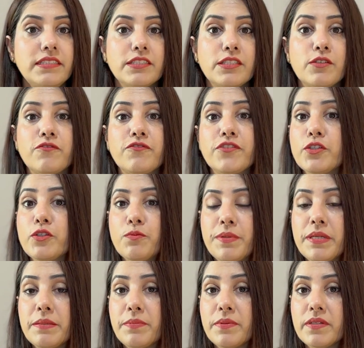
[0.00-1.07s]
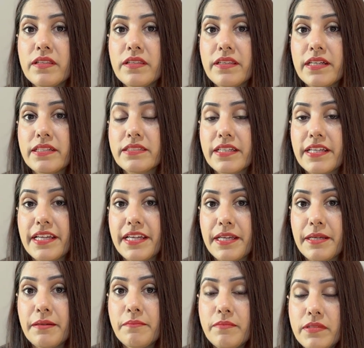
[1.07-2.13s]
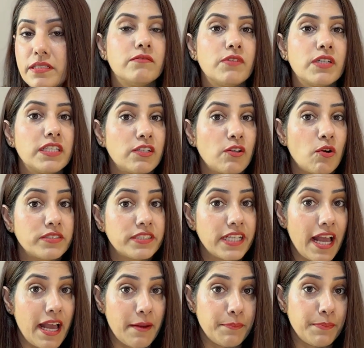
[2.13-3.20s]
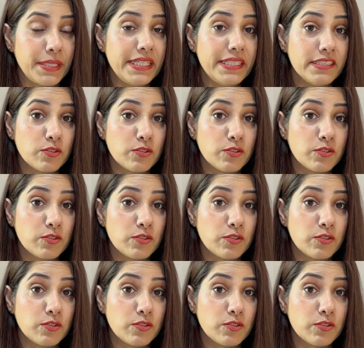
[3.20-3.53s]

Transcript: the few people that came were not happy.